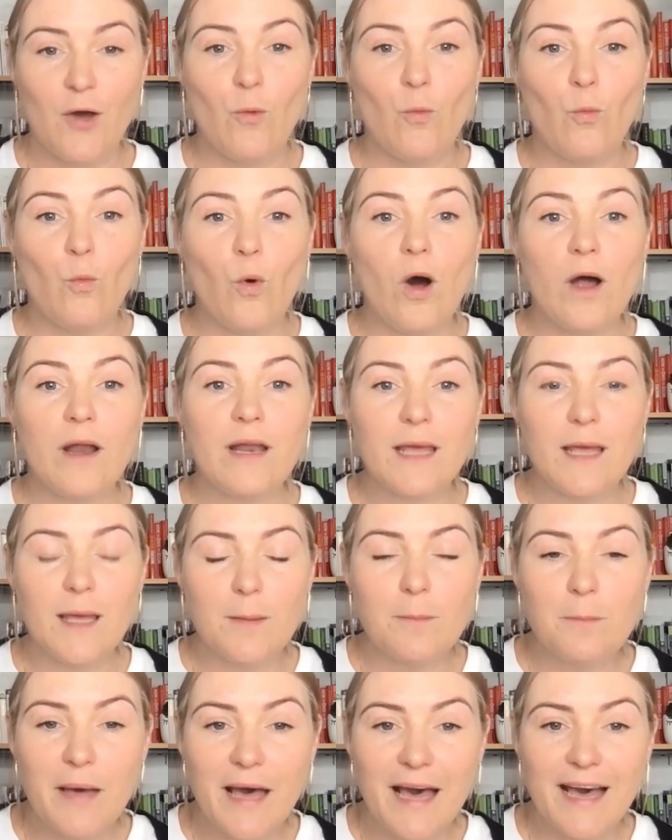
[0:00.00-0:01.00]
What
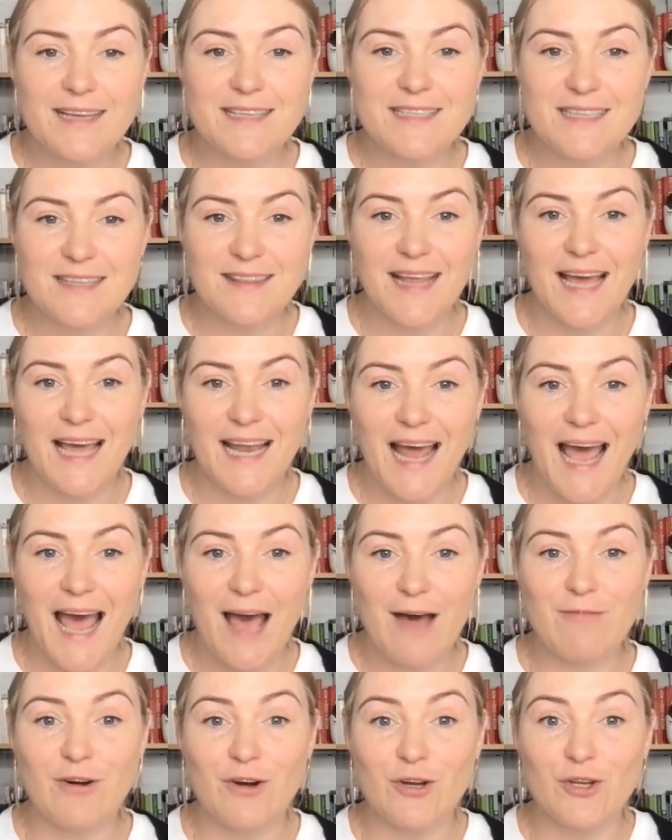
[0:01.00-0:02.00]
impact did that
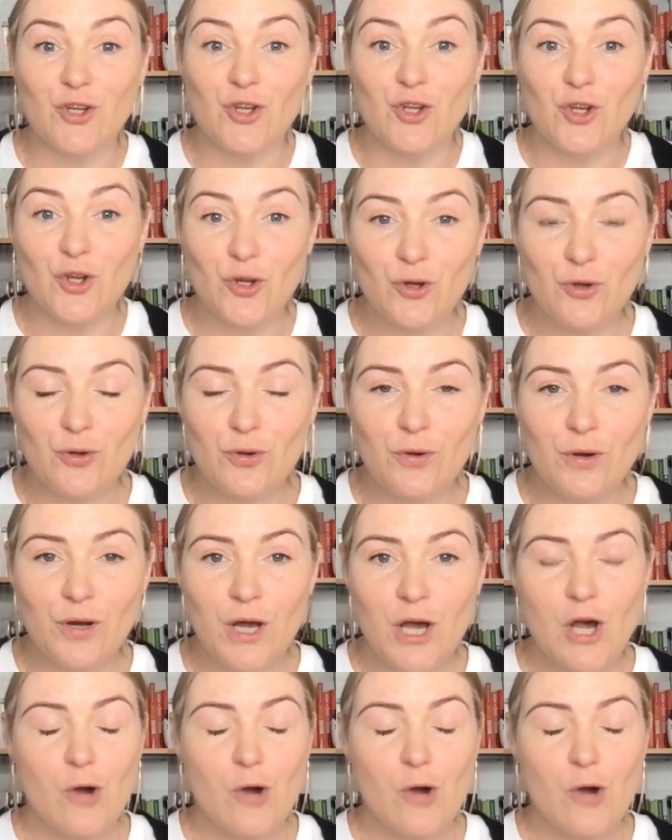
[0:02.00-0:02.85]
have on you?